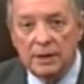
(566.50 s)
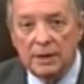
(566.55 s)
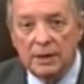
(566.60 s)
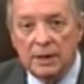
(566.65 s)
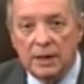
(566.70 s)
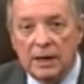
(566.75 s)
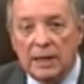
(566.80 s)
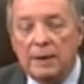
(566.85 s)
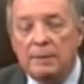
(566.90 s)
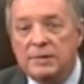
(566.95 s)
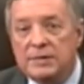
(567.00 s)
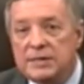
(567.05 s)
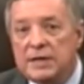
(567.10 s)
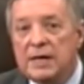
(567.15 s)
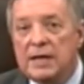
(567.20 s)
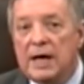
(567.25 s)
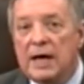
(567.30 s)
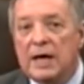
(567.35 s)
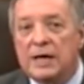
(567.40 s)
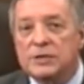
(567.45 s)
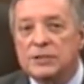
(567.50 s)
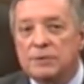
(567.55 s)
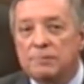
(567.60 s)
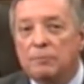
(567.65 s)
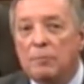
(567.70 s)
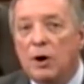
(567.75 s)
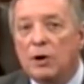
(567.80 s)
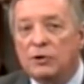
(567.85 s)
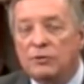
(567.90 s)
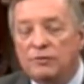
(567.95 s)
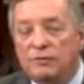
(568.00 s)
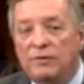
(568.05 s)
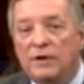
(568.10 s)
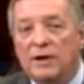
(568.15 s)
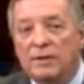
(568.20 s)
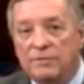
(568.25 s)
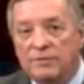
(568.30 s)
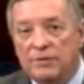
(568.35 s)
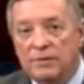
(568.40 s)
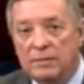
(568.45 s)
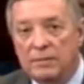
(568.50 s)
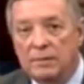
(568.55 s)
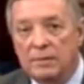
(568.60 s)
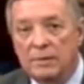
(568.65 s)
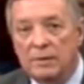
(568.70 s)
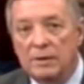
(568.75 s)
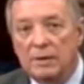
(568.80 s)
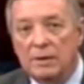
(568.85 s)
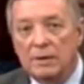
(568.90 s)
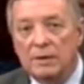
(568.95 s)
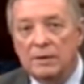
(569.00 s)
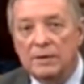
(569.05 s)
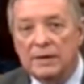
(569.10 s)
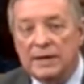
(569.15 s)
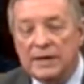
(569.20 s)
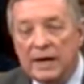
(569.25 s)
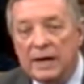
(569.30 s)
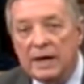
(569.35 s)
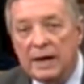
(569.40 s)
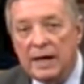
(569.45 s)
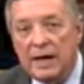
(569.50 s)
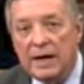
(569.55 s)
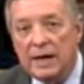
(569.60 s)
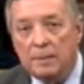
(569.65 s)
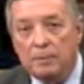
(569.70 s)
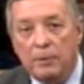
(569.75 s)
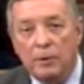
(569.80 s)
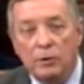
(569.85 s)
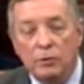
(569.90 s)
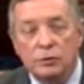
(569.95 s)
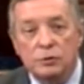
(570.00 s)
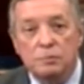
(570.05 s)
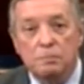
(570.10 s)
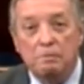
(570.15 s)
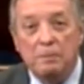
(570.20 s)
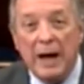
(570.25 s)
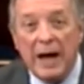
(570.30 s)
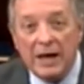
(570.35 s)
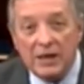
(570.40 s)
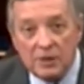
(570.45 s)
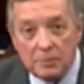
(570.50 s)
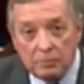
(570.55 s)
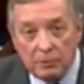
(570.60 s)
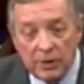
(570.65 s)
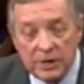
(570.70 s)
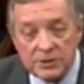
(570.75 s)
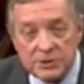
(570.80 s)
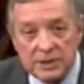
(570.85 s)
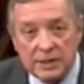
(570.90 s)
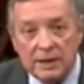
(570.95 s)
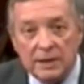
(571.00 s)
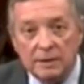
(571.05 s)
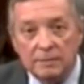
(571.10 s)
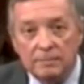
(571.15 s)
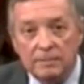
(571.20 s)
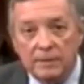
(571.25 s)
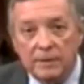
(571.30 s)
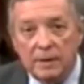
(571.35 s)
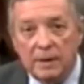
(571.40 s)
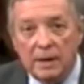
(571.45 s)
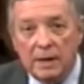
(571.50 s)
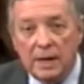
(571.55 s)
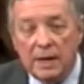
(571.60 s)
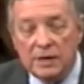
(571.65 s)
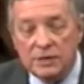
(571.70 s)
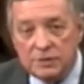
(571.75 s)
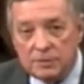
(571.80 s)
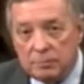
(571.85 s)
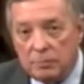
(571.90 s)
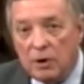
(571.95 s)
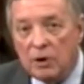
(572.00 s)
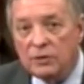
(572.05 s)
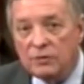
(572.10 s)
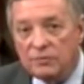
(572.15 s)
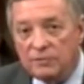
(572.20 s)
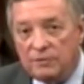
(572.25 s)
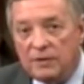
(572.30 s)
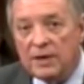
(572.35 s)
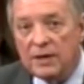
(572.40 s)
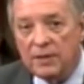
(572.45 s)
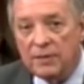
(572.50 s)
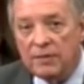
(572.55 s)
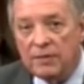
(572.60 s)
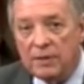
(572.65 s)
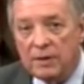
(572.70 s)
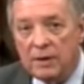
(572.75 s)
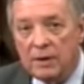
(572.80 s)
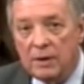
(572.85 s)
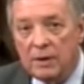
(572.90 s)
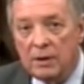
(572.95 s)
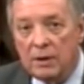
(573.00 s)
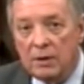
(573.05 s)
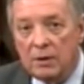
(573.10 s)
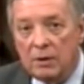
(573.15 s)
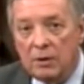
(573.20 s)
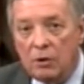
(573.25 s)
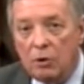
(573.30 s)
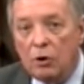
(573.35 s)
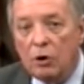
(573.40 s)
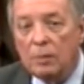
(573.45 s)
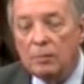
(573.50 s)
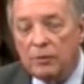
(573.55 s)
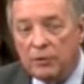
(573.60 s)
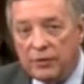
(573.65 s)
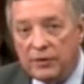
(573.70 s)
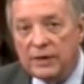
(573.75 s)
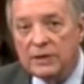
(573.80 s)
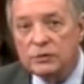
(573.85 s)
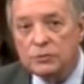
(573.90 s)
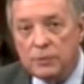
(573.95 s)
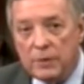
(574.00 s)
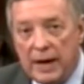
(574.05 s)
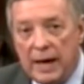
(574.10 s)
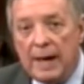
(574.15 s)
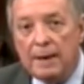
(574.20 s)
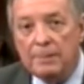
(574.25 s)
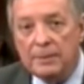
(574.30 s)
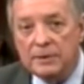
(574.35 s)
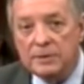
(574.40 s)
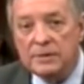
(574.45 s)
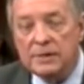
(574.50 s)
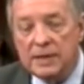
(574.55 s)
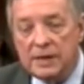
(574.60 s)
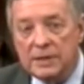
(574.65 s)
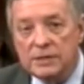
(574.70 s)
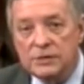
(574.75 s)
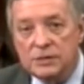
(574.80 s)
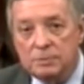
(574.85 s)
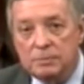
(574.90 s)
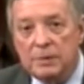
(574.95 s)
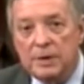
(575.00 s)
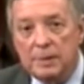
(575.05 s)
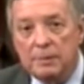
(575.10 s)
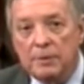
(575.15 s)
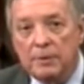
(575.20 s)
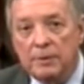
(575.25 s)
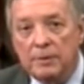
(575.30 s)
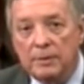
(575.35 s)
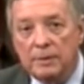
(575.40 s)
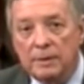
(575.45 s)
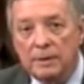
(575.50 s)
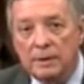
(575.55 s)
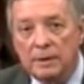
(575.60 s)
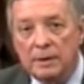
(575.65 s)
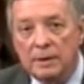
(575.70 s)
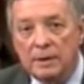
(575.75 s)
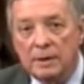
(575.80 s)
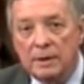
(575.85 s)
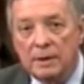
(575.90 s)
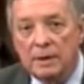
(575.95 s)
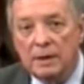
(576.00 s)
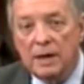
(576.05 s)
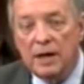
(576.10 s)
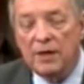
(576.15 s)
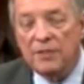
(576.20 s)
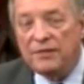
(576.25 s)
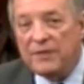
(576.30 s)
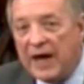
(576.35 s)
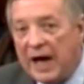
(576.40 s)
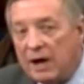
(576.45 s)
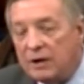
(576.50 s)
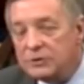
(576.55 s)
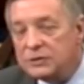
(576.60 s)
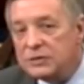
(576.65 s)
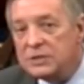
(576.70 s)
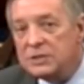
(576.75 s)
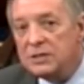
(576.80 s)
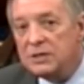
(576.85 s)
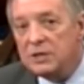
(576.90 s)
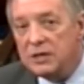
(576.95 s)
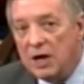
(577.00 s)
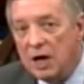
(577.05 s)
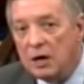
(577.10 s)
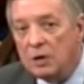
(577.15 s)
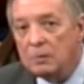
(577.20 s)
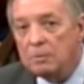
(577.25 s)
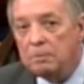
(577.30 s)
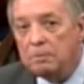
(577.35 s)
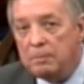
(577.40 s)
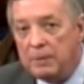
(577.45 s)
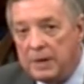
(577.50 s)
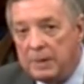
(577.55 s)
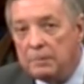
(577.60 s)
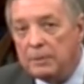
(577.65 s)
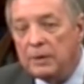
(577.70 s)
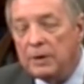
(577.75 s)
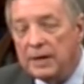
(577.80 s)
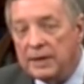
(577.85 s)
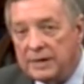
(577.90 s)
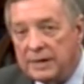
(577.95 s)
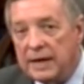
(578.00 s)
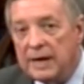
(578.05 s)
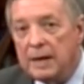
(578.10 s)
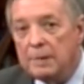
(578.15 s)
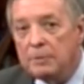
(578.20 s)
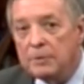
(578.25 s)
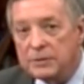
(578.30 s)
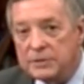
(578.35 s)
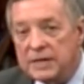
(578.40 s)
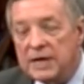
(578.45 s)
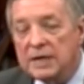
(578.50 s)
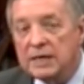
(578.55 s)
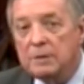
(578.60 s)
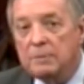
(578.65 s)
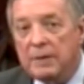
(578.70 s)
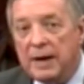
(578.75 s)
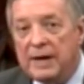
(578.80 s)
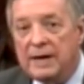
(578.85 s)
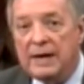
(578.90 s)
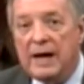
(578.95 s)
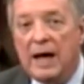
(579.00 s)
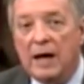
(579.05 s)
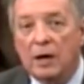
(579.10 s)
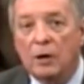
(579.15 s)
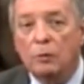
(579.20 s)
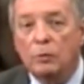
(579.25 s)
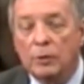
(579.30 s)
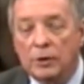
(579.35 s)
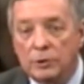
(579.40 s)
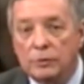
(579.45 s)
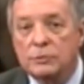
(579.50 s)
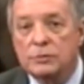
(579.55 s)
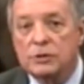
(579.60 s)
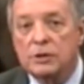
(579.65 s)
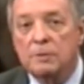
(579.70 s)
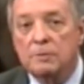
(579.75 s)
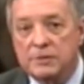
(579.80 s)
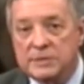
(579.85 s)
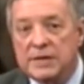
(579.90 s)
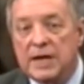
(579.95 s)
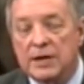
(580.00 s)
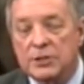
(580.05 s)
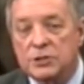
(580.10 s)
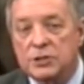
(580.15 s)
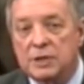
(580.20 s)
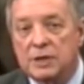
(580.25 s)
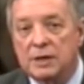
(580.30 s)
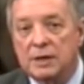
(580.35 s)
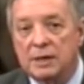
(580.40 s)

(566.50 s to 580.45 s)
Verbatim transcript: And let me tell you, as of March 5th, the deadline imposed by the president as of March 5th, horrible things will happen to innocent people. A thousand young people a day protected by DACA will lose their protection.